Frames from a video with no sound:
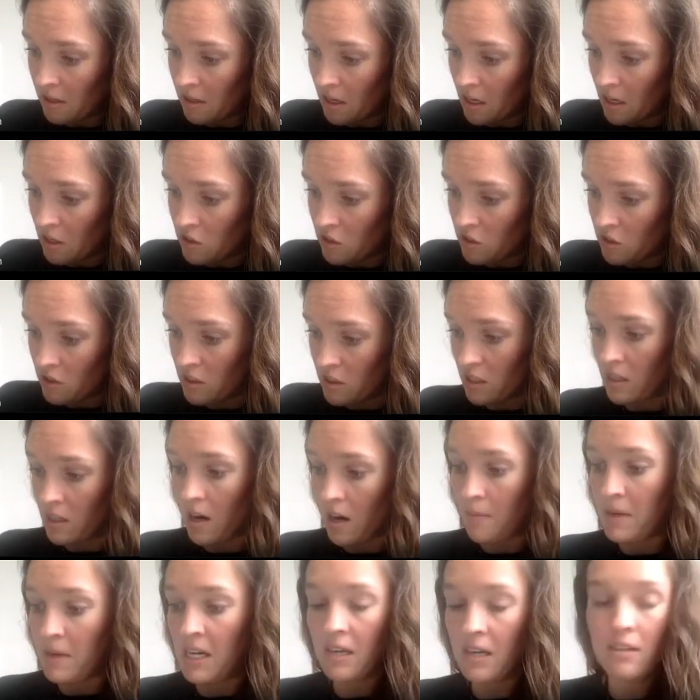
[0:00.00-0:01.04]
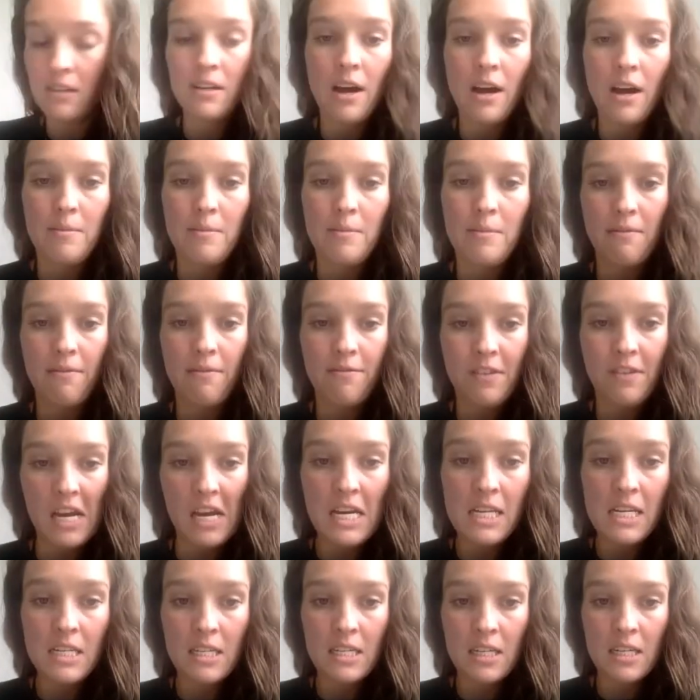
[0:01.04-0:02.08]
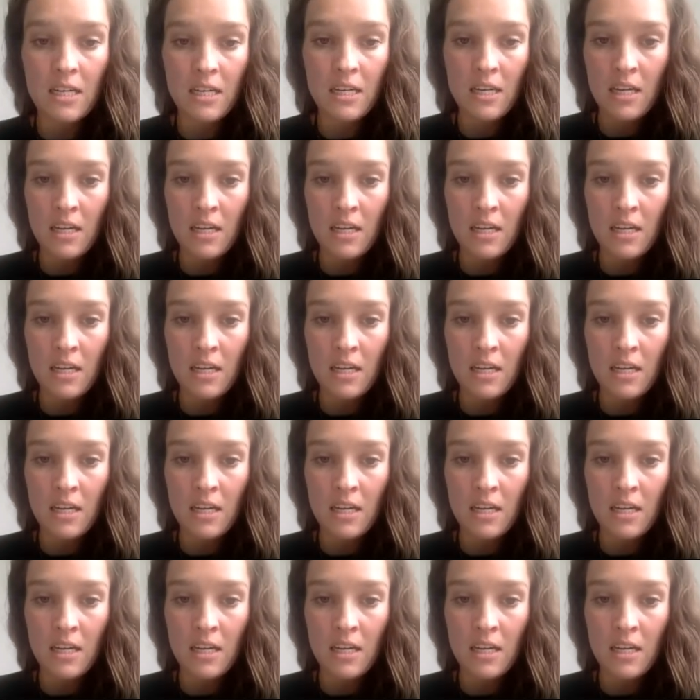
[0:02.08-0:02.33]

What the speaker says: inches denominator. Now I'm in feet.